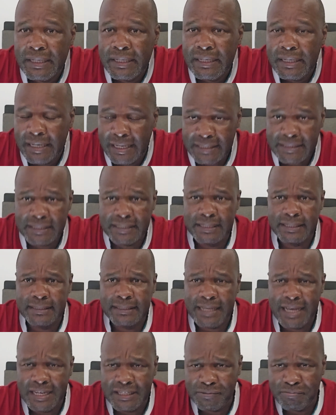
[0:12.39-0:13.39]
Let's
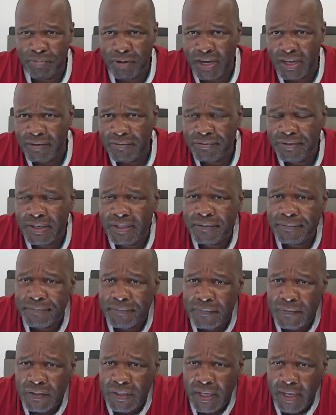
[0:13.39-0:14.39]
discuss briefly
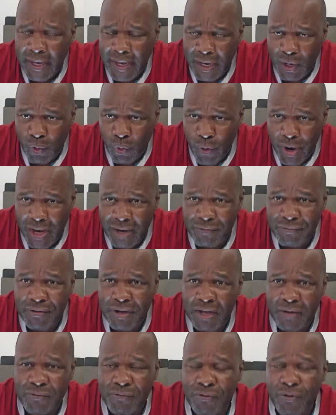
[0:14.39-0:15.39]
a
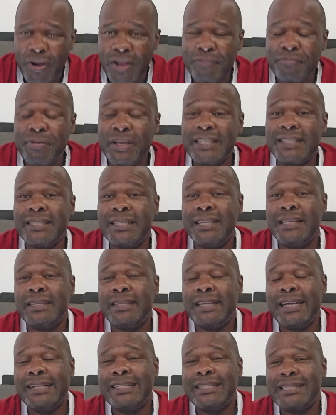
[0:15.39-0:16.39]
waiver for a person
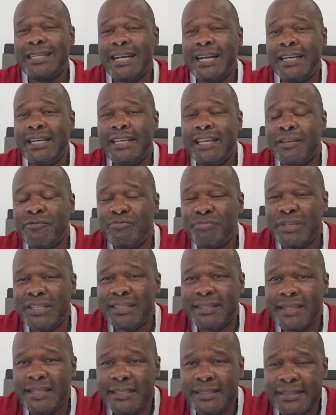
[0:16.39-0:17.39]
that is running a
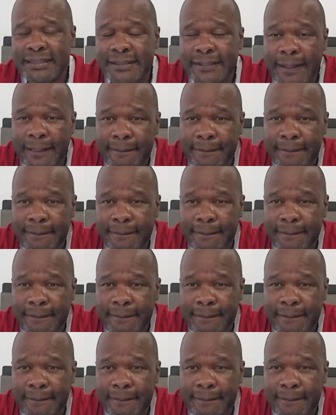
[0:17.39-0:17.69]
business.